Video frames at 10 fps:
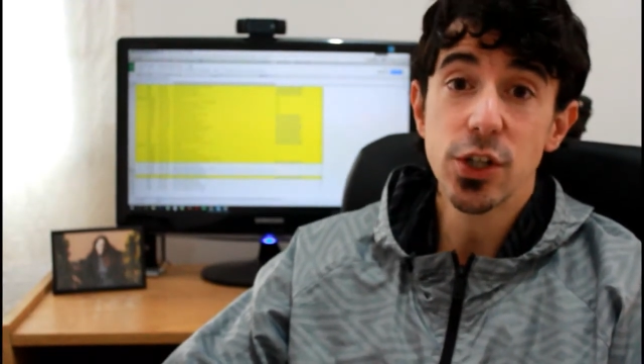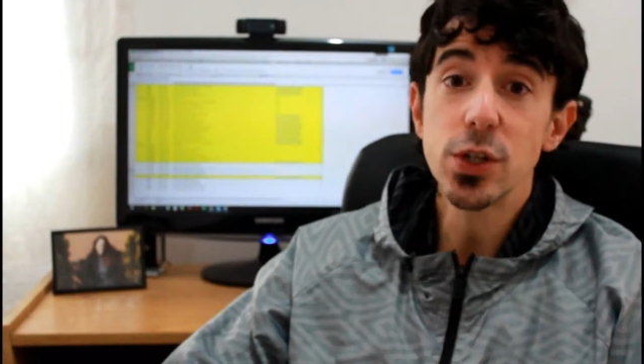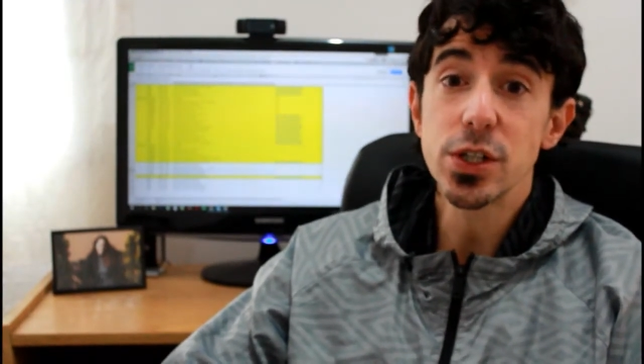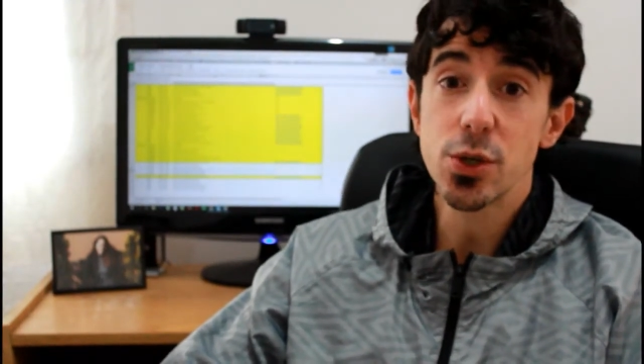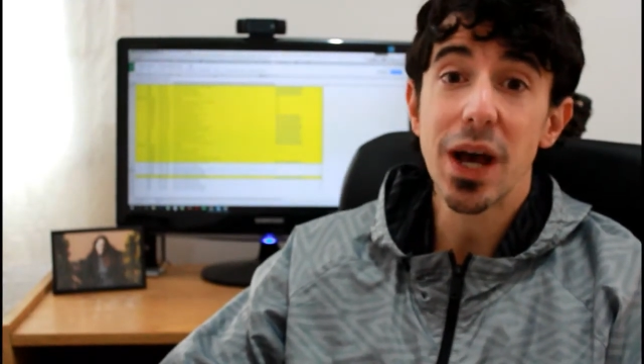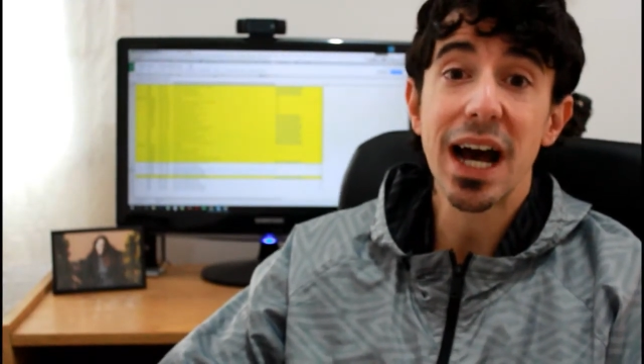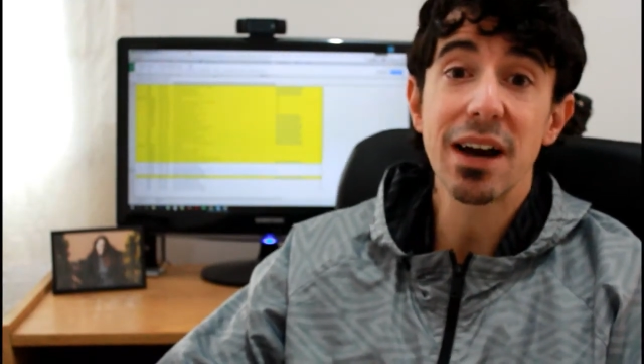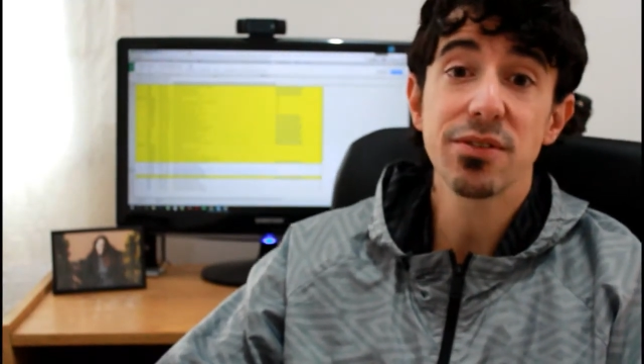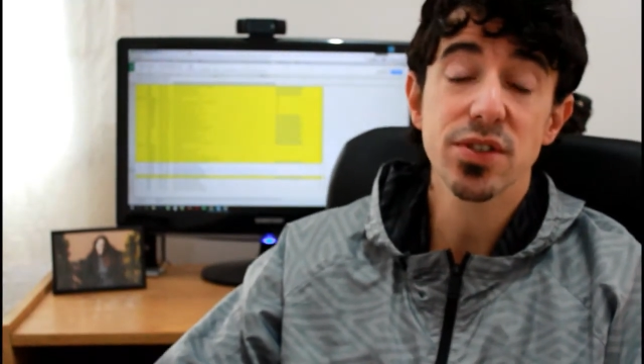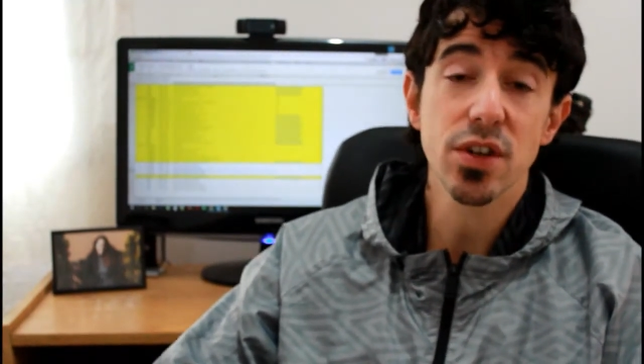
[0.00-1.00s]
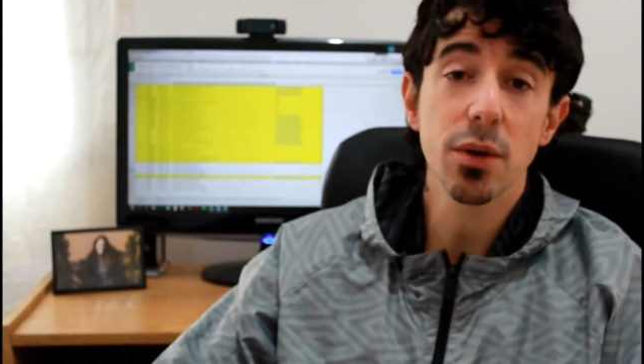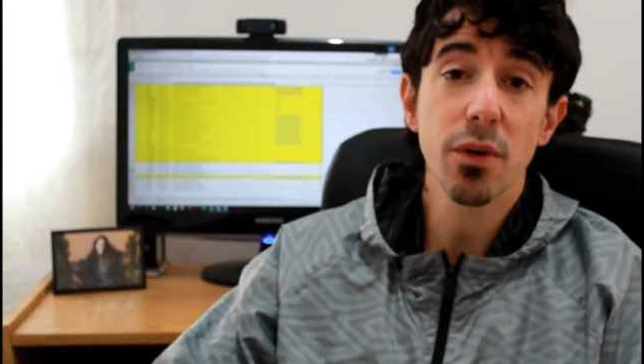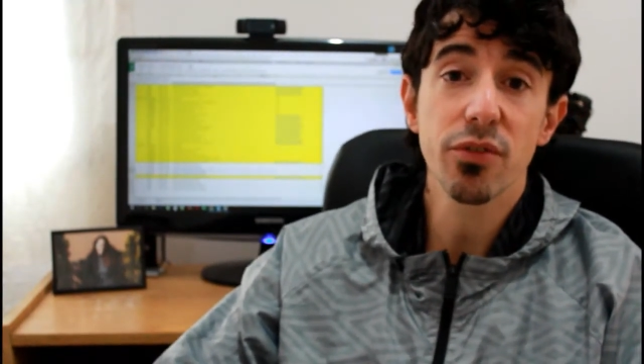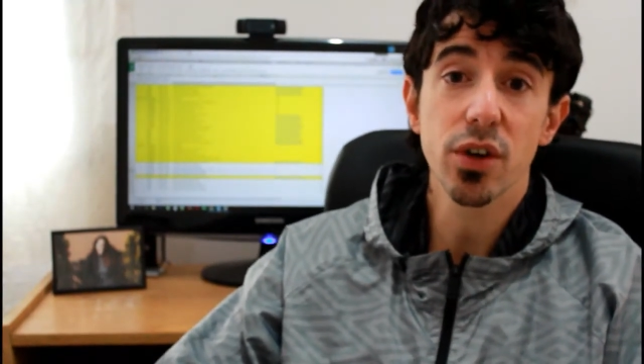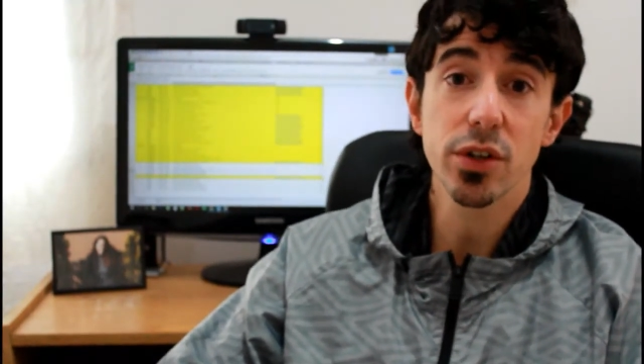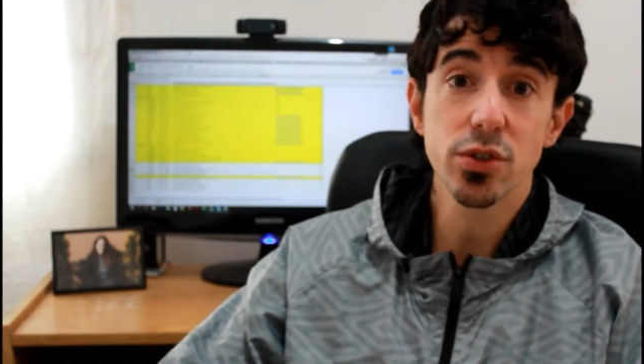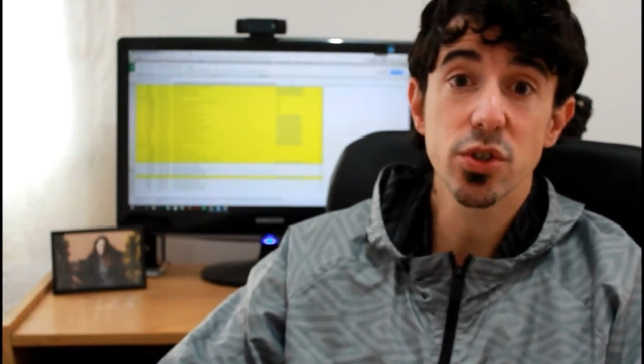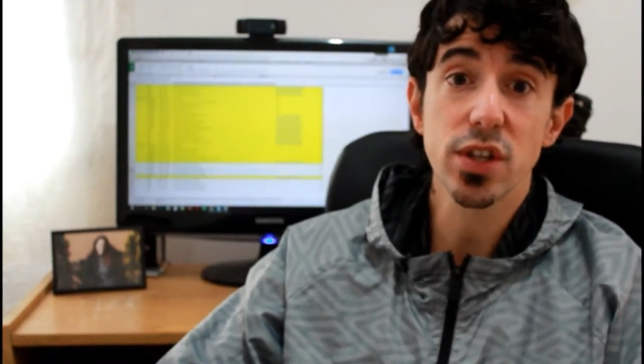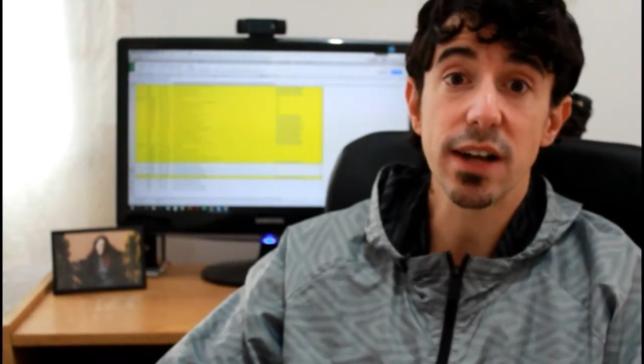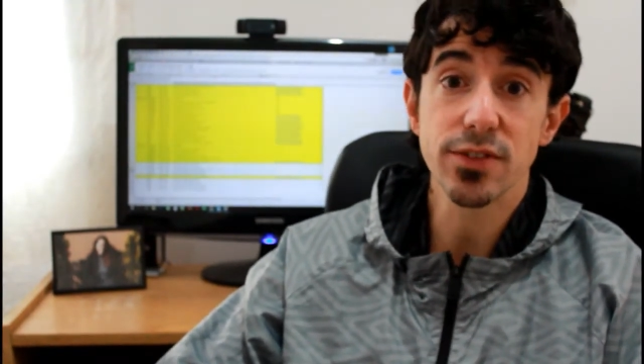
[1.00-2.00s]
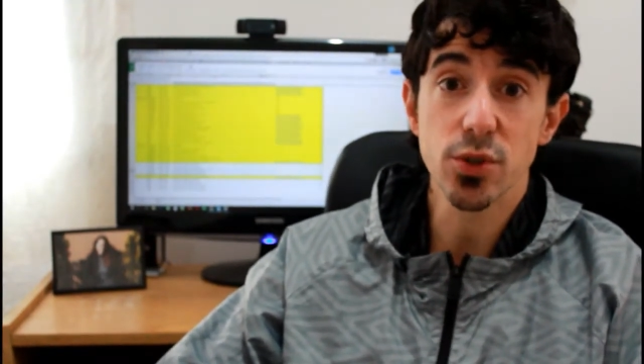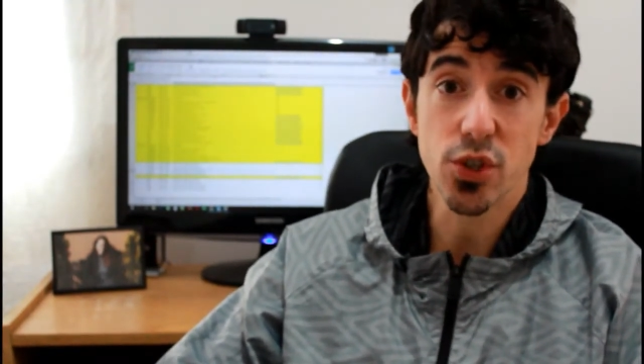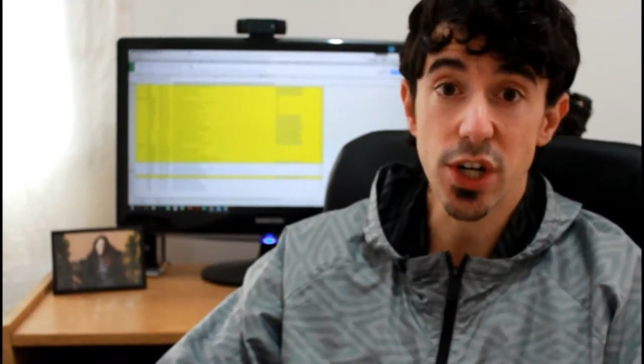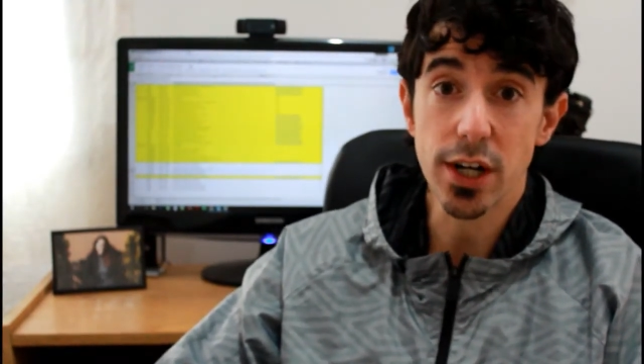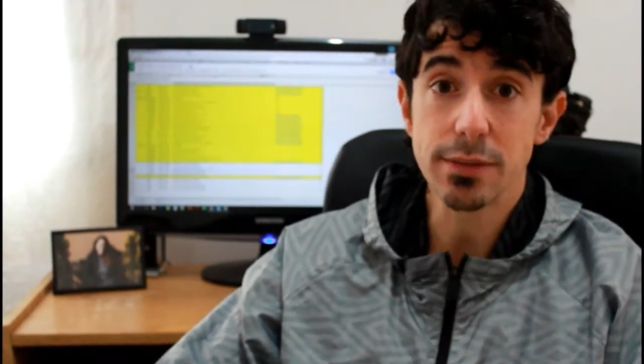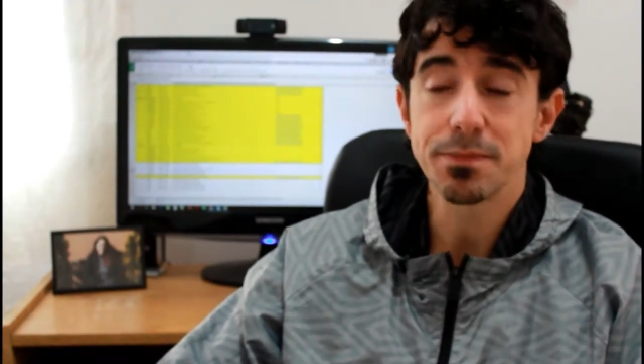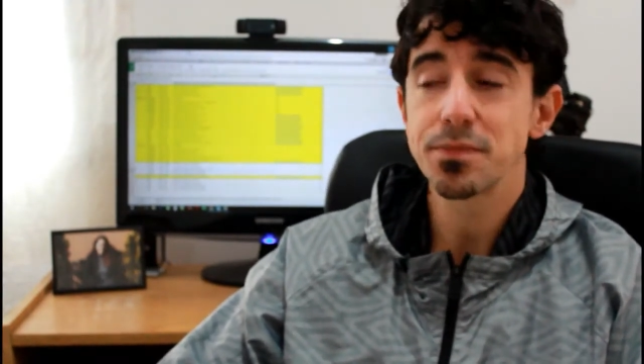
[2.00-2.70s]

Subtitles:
you need to have some of the good stuff to share.